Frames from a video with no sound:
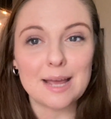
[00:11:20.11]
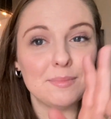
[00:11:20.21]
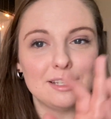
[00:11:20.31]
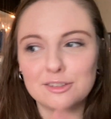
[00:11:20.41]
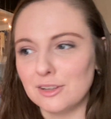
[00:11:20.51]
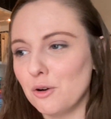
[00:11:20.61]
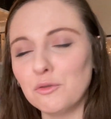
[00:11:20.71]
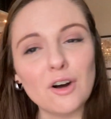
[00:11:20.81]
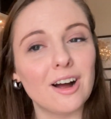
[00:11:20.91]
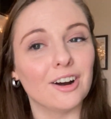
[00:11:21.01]
I mean, so
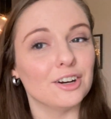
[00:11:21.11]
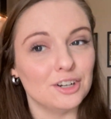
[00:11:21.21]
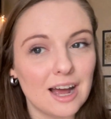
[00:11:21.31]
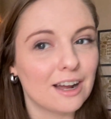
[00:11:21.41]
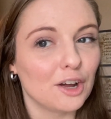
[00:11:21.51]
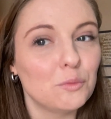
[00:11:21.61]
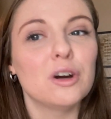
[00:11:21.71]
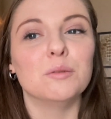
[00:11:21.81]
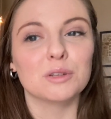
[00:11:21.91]
far, knock on wood,